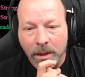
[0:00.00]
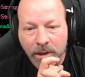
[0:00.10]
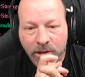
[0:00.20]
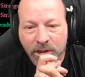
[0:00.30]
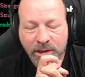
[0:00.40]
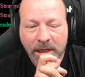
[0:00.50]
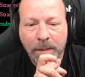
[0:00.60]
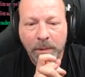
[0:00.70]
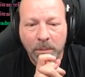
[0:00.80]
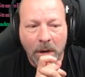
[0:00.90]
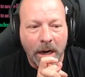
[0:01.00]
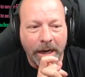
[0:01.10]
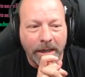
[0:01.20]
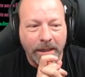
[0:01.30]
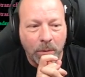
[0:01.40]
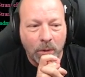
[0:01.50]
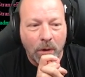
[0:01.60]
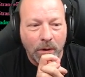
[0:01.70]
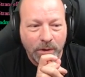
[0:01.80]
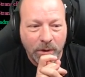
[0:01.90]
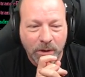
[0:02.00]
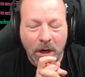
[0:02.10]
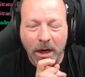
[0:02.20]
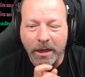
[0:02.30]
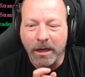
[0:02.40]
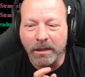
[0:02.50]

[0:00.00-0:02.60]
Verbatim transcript: just keep in mind that we're also talking,